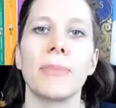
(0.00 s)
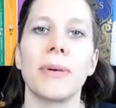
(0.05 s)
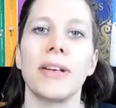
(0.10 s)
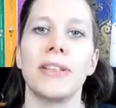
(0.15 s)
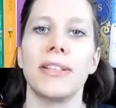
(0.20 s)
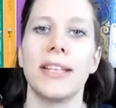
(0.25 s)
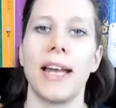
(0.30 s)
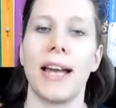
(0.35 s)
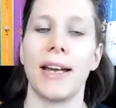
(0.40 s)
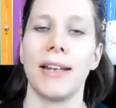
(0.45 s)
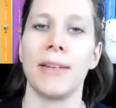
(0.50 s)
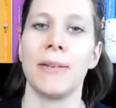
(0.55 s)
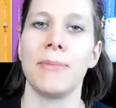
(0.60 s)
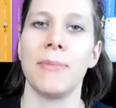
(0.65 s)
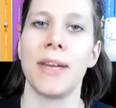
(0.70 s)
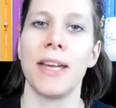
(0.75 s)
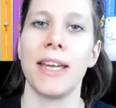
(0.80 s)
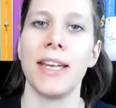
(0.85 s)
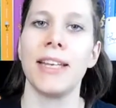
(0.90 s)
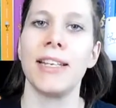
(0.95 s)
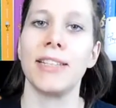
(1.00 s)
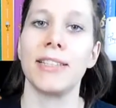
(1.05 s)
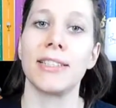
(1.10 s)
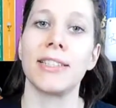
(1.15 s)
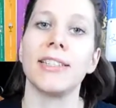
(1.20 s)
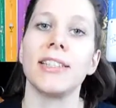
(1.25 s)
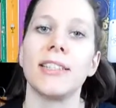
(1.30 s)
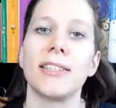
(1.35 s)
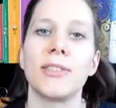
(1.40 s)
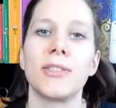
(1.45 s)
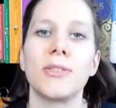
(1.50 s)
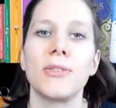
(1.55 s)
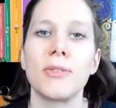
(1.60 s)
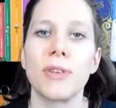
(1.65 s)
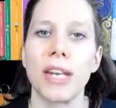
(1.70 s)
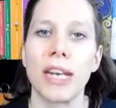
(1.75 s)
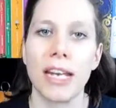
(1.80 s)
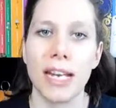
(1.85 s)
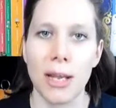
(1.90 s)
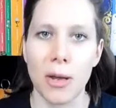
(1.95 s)
about the anime is it is
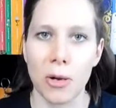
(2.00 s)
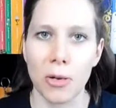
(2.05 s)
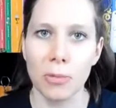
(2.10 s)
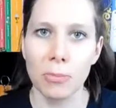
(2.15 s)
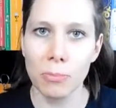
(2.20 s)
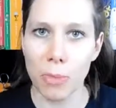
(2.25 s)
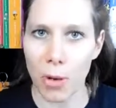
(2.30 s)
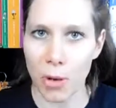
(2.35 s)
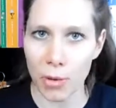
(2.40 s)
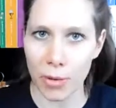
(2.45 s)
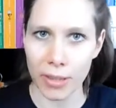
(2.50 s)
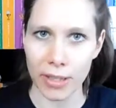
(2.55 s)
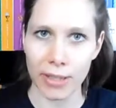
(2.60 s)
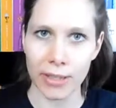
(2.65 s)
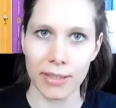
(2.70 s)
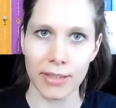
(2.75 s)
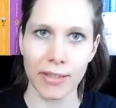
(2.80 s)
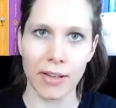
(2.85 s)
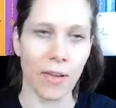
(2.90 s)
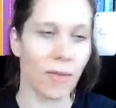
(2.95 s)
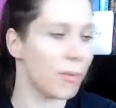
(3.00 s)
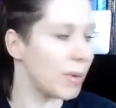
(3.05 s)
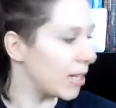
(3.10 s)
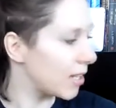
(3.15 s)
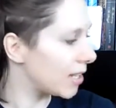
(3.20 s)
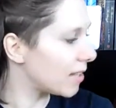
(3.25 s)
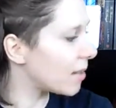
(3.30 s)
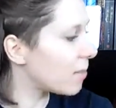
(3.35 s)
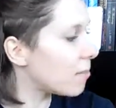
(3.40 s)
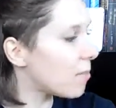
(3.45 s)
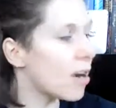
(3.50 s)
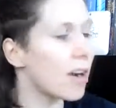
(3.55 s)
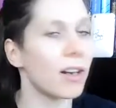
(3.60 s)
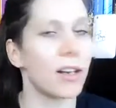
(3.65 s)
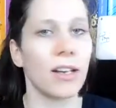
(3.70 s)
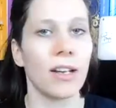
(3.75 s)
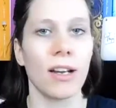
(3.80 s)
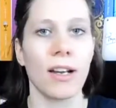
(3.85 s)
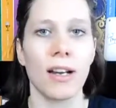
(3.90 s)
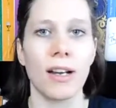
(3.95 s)
really on point with the
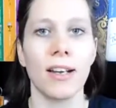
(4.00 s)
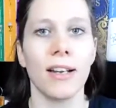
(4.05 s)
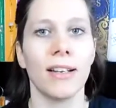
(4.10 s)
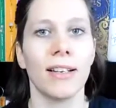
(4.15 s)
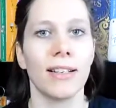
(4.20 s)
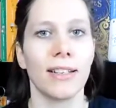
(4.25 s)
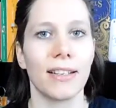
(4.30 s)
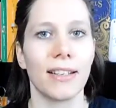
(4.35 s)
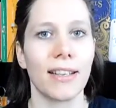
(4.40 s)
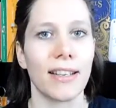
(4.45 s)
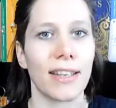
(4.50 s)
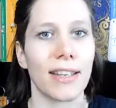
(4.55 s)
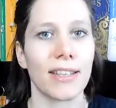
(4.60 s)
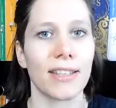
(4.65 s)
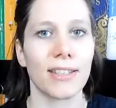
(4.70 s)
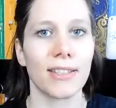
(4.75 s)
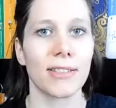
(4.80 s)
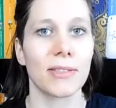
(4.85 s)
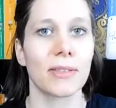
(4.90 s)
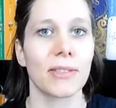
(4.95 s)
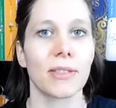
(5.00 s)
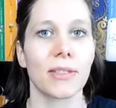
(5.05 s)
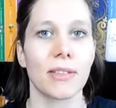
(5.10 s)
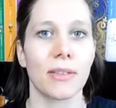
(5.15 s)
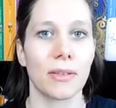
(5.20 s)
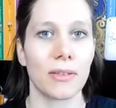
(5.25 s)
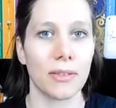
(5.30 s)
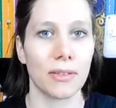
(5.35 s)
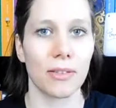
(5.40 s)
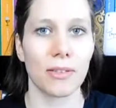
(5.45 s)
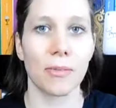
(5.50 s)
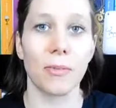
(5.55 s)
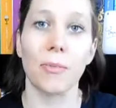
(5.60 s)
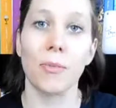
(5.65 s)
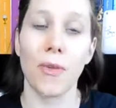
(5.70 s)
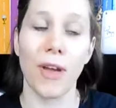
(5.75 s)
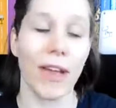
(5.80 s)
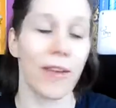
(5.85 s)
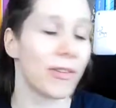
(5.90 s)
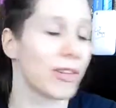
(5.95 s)
manga. It's
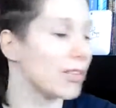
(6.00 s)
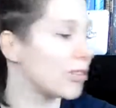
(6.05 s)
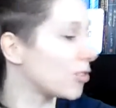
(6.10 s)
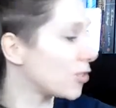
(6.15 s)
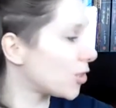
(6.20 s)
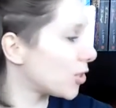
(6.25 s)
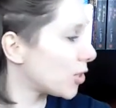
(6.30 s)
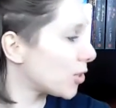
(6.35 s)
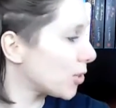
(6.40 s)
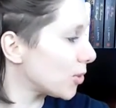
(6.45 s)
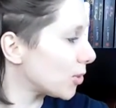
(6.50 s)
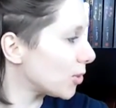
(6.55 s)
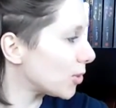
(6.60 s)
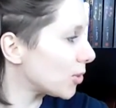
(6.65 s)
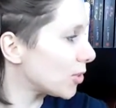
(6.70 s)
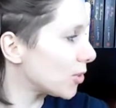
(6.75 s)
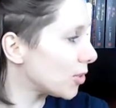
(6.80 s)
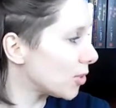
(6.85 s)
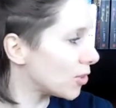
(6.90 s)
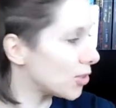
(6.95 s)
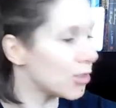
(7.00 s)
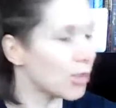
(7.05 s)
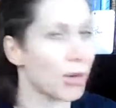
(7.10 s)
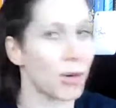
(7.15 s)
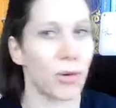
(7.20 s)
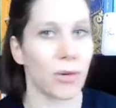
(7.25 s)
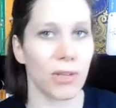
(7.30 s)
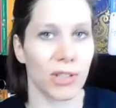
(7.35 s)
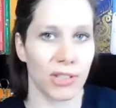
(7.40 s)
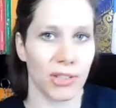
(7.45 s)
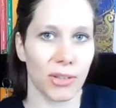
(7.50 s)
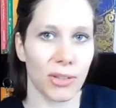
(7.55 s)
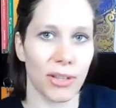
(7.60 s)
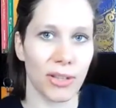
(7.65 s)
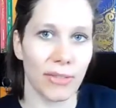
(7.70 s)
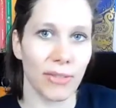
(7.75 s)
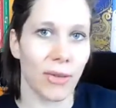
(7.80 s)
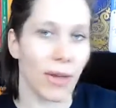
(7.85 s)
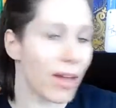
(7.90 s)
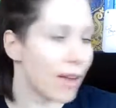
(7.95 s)
very true to the story, so
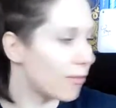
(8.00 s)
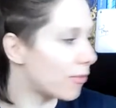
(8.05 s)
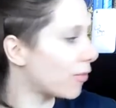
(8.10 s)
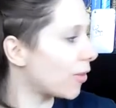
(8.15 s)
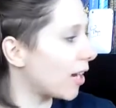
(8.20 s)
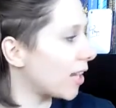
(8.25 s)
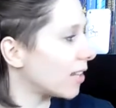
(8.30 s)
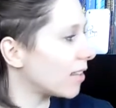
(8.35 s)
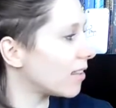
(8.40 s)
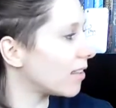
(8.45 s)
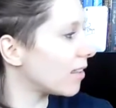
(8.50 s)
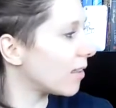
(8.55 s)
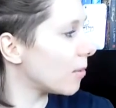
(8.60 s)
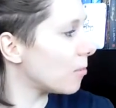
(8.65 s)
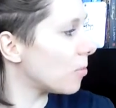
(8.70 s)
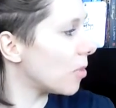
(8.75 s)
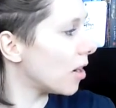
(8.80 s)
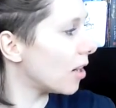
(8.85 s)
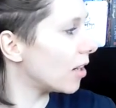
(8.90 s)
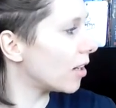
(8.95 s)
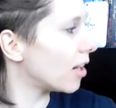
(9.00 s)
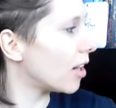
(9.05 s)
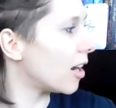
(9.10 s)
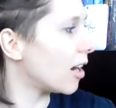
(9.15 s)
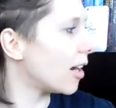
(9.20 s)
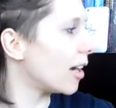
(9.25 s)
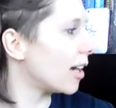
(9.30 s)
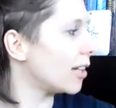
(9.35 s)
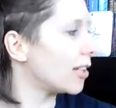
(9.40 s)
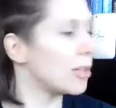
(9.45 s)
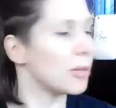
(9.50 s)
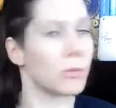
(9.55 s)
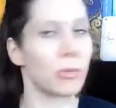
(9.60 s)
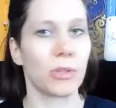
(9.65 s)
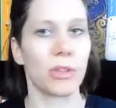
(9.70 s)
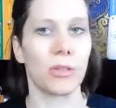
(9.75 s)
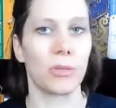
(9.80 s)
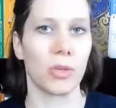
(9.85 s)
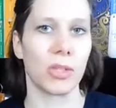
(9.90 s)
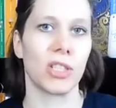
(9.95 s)
if you have read the manga and you
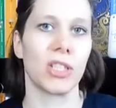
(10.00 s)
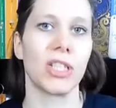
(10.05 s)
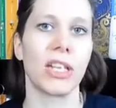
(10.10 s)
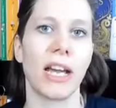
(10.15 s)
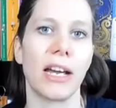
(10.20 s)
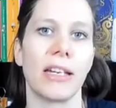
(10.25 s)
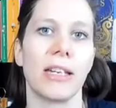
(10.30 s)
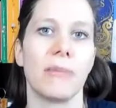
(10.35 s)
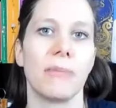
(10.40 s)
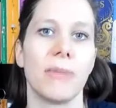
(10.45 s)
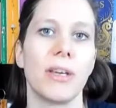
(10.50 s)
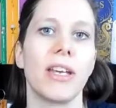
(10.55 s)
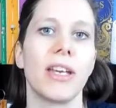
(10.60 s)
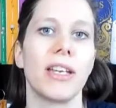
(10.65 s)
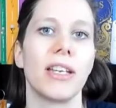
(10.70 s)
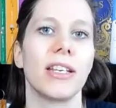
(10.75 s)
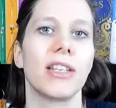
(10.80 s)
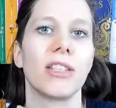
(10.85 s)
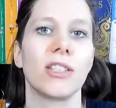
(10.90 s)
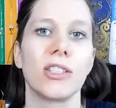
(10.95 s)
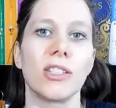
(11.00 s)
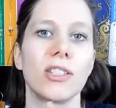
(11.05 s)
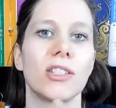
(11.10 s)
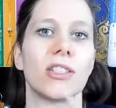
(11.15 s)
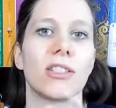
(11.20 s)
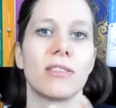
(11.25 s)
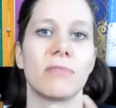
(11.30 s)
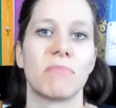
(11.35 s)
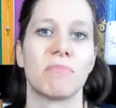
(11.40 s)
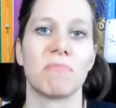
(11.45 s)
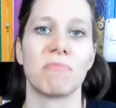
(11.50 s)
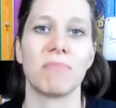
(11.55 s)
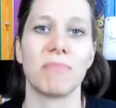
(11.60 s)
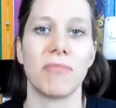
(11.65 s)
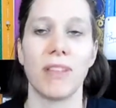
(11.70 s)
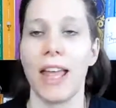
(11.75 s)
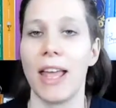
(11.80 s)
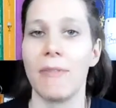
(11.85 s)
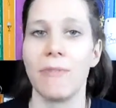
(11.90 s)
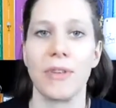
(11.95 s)
want to watch the anime, it's just
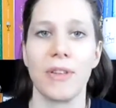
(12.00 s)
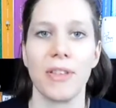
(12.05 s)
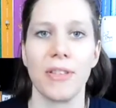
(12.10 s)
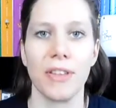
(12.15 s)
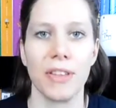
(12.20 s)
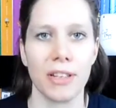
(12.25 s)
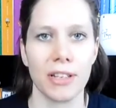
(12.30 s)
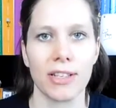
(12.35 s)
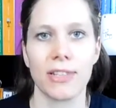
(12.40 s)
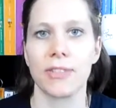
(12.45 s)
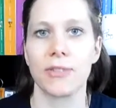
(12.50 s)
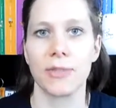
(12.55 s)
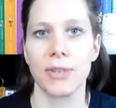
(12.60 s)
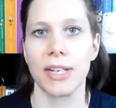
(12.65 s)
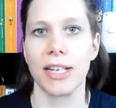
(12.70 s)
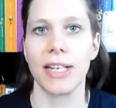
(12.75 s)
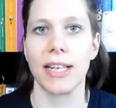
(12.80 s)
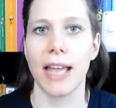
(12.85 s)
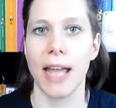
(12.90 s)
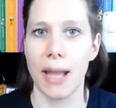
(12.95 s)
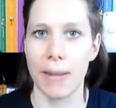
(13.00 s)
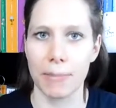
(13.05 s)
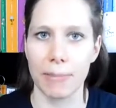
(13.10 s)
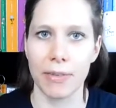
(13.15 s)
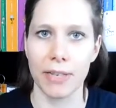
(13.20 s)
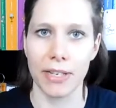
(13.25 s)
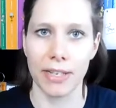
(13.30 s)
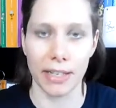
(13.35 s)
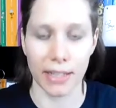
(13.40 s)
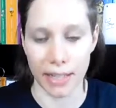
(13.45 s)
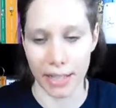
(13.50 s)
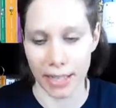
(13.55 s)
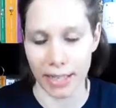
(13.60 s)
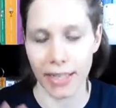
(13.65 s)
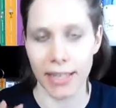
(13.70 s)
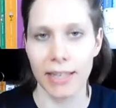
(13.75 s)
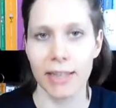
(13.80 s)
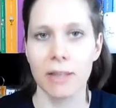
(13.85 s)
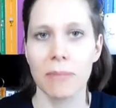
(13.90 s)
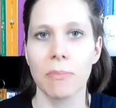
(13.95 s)
everything is really happening
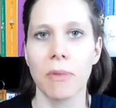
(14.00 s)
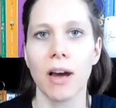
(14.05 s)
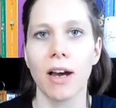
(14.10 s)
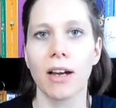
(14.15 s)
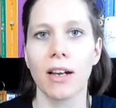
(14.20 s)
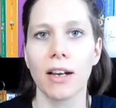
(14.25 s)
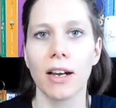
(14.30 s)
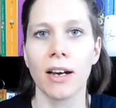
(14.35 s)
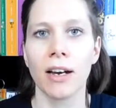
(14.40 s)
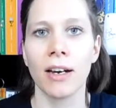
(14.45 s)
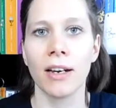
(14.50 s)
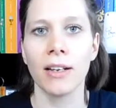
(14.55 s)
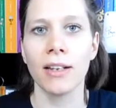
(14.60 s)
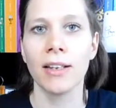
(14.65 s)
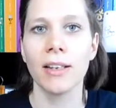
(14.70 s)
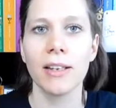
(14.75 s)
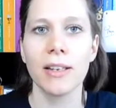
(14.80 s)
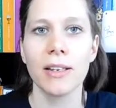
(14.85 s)
like in the manga.